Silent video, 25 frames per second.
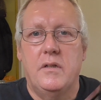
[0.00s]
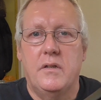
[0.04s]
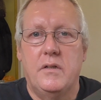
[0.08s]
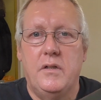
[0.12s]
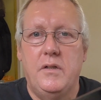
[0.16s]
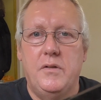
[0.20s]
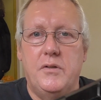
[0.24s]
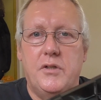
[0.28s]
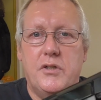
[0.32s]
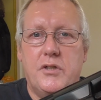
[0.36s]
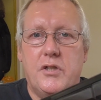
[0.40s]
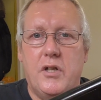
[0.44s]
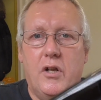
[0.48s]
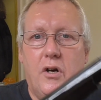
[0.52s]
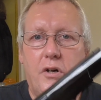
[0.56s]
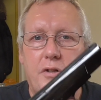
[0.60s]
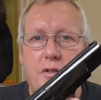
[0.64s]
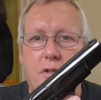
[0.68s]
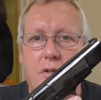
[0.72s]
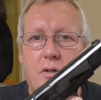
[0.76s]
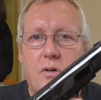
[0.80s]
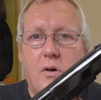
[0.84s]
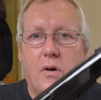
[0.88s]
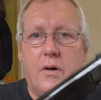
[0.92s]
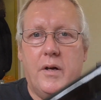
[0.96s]
use the slide
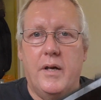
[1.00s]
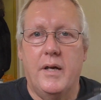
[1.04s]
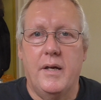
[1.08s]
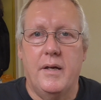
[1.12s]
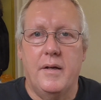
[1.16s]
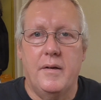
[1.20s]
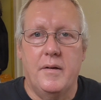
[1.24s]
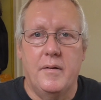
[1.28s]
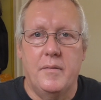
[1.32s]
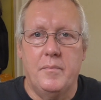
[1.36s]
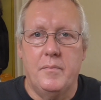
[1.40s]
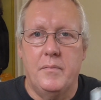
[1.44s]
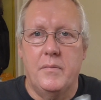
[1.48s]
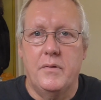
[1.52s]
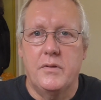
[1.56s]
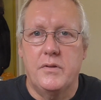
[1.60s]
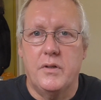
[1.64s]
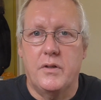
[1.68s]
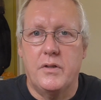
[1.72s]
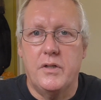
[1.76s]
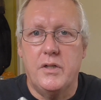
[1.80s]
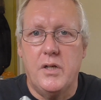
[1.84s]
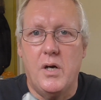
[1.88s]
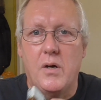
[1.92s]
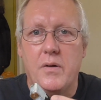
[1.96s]
to cock it, so
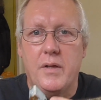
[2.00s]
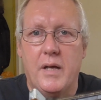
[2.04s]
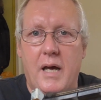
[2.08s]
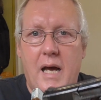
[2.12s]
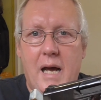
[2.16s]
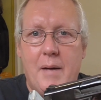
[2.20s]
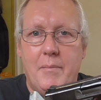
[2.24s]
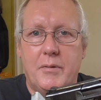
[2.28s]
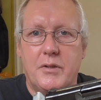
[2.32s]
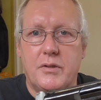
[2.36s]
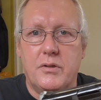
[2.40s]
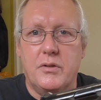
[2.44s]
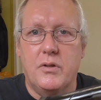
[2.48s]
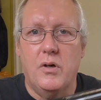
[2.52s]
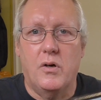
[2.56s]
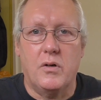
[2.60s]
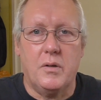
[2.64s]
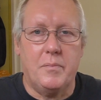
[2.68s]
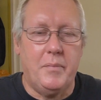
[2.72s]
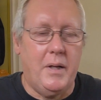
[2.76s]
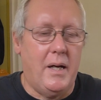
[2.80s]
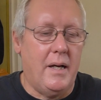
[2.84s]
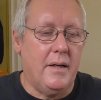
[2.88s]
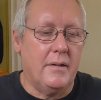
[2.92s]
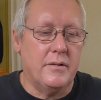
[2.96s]
you know the hammer's
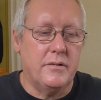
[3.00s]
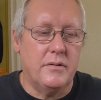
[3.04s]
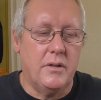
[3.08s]
cocked back,